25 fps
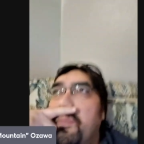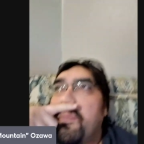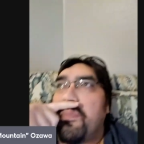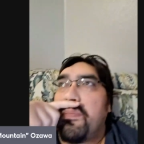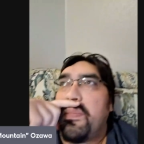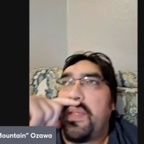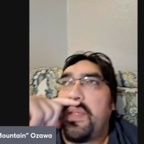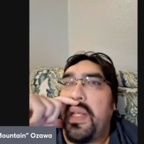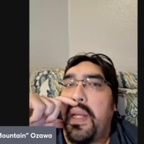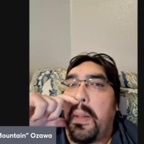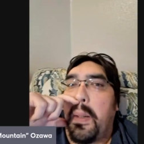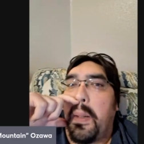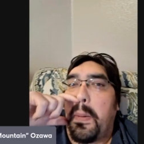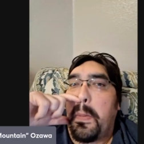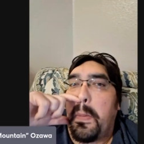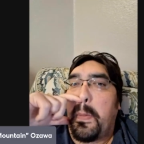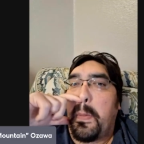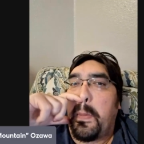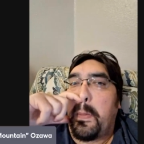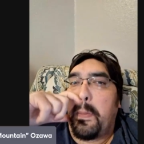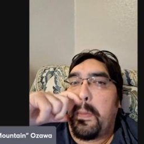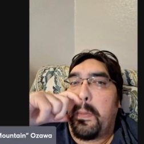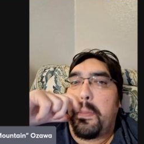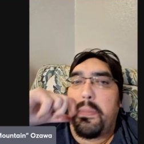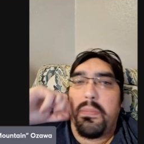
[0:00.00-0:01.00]
Yeah,
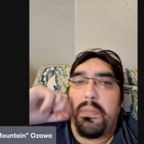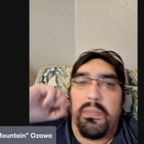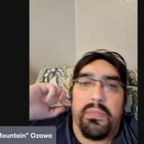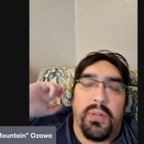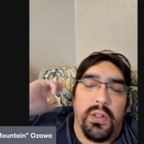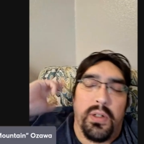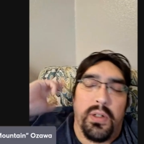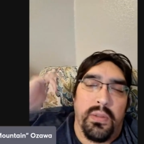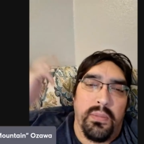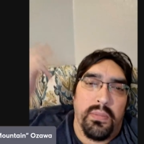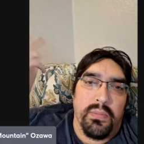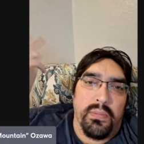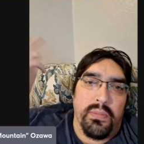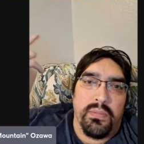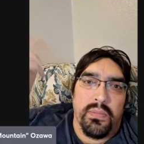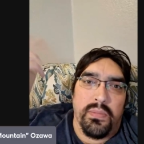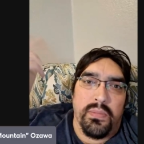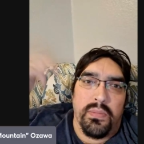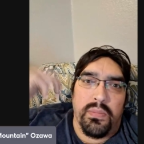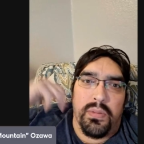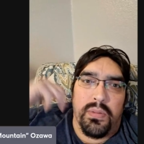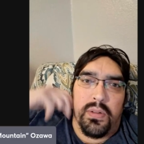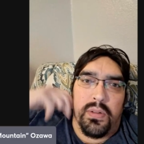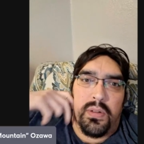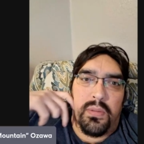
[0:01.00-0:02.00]
pretty
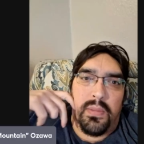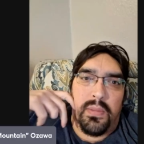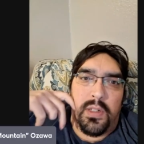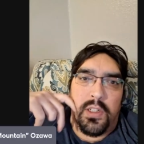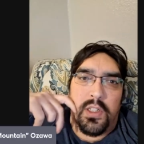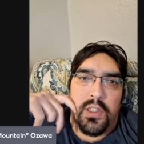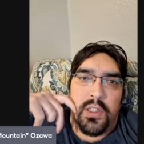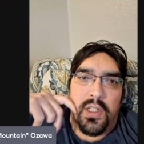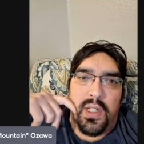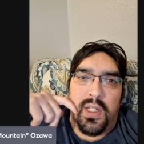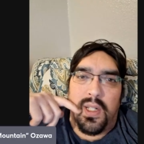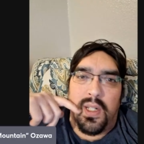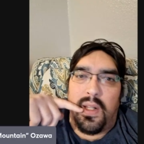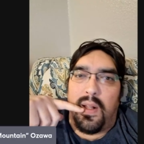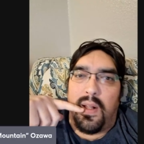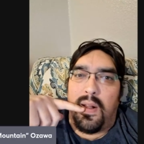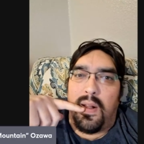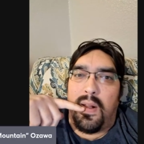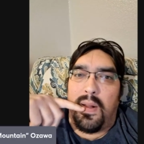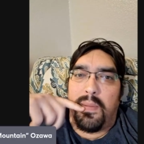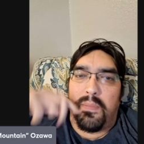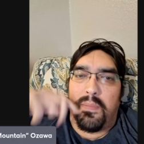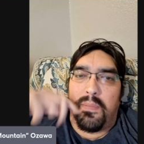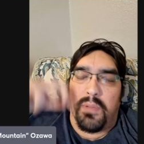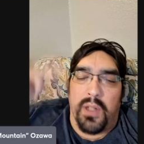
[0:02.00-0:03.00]
much it.
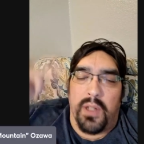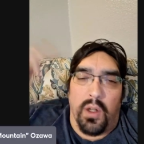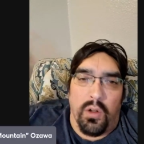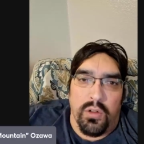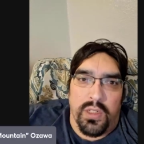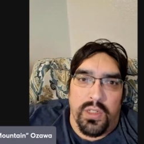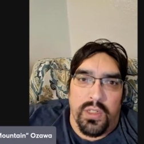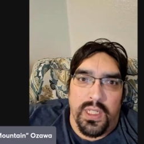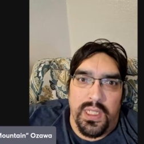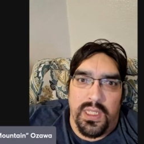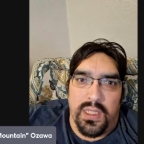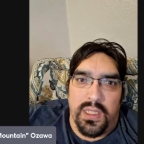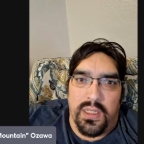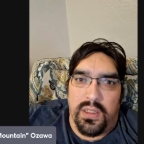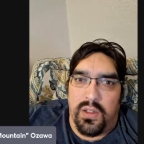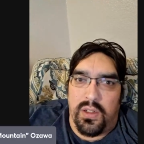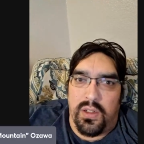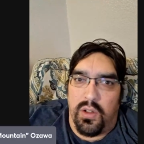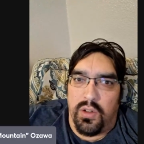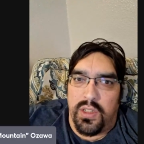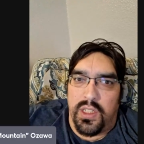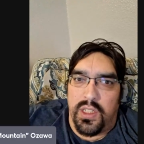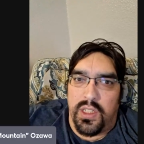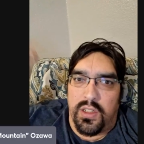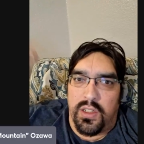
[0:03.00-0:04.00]
Cultists
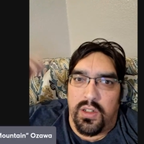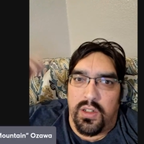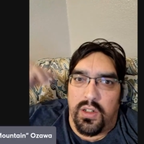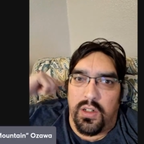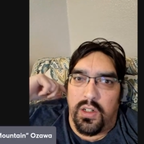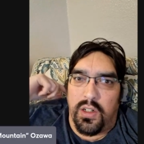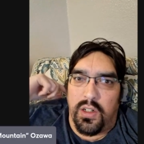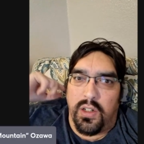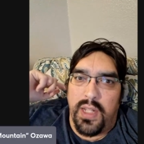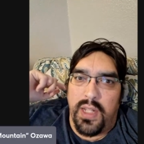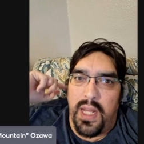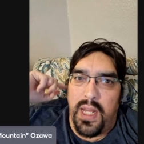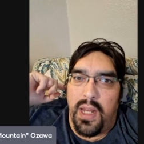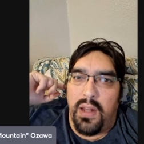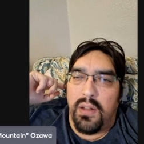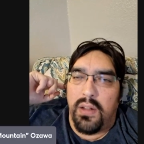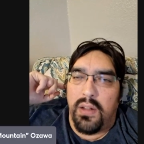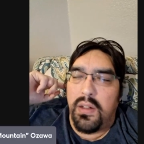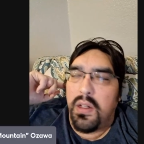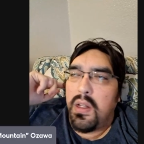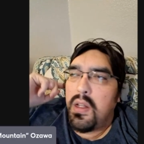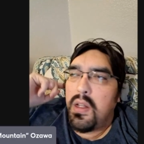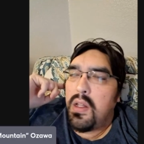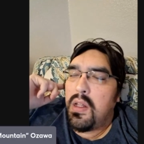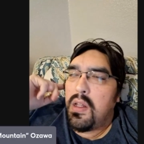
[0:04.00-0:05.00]
are going to go
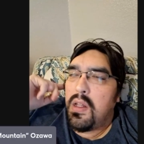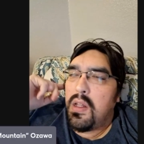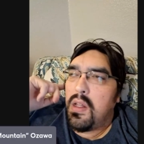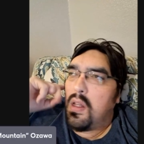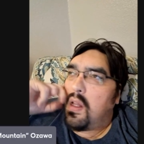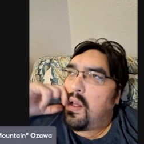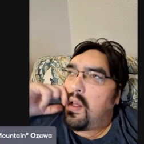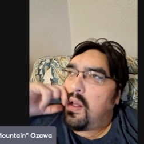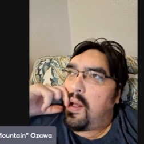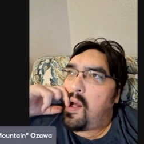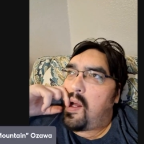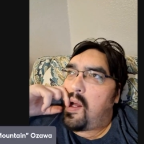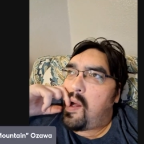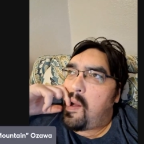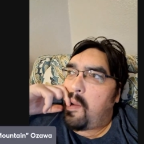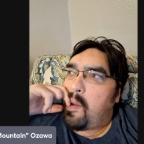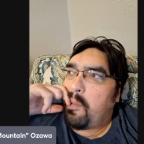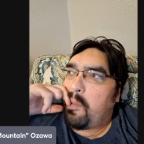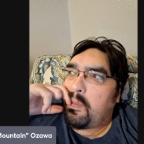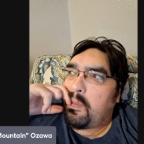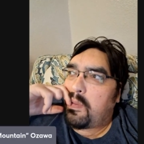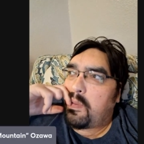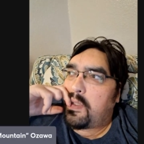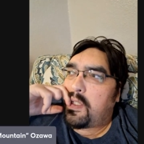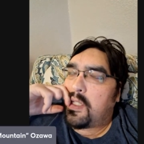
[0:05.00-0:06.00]
down.
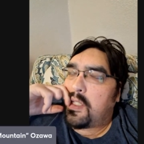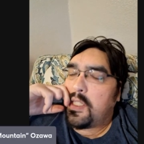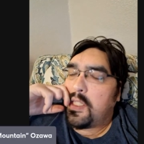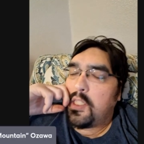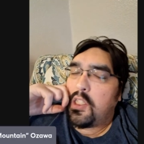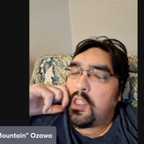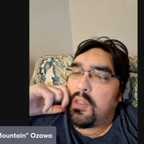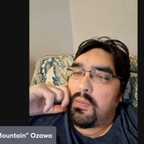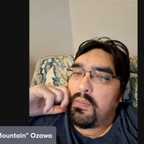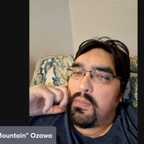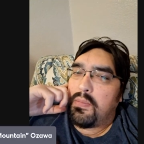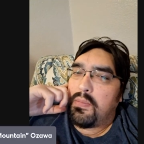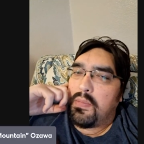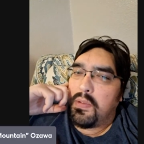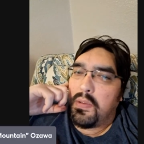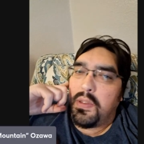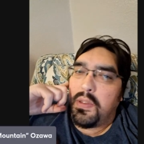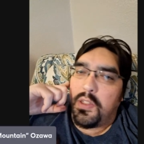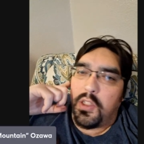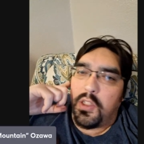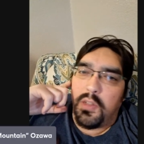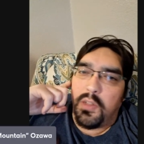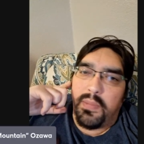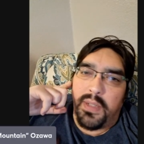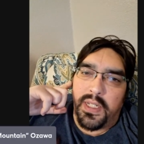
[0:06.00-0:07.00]
So it
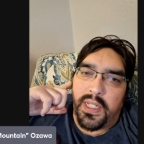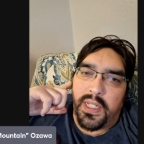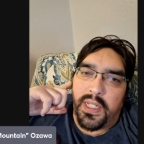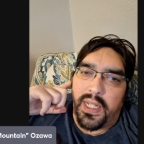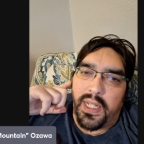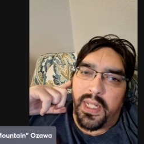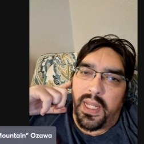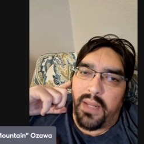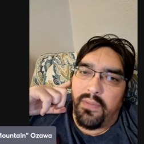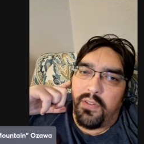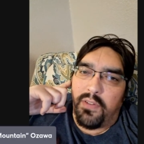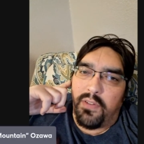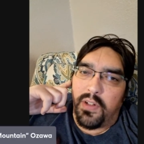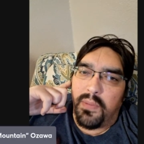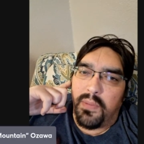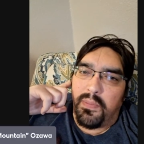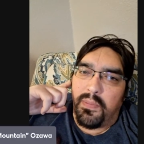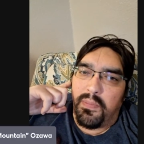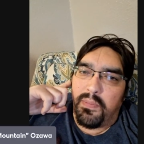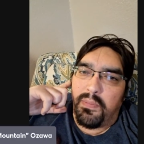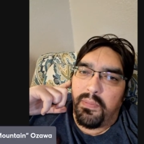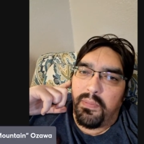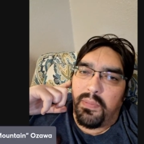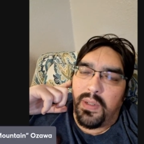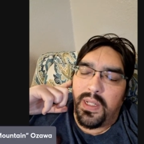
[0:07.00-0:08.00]
should be a good game for you,
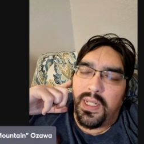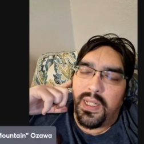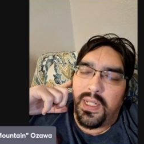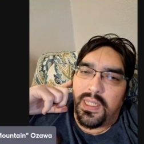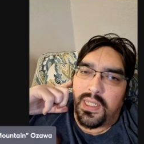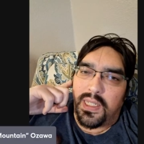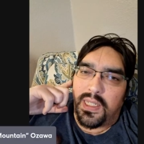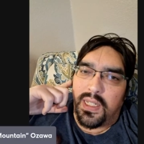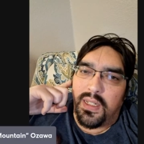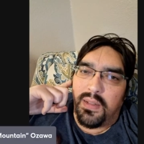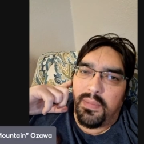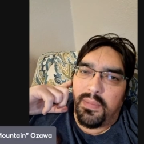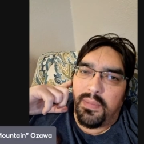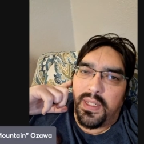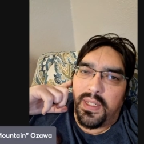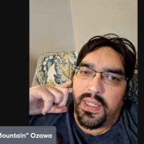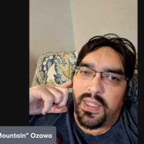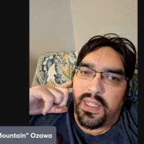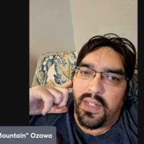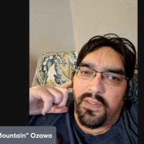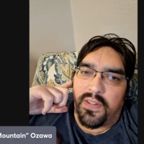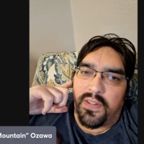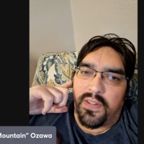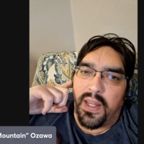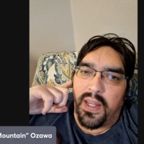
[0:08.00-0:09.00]
but it's going to be a
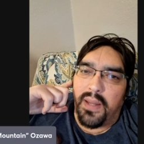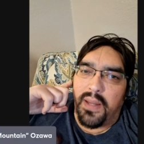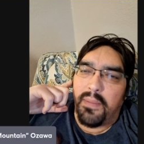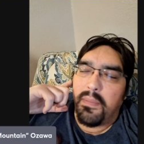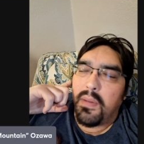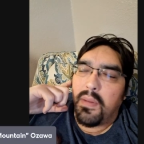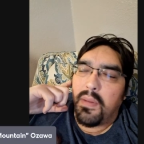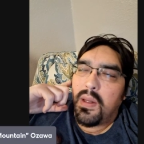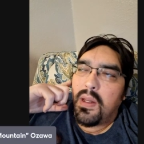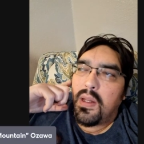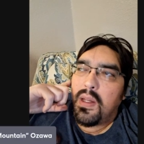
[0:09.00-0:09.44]
tough game.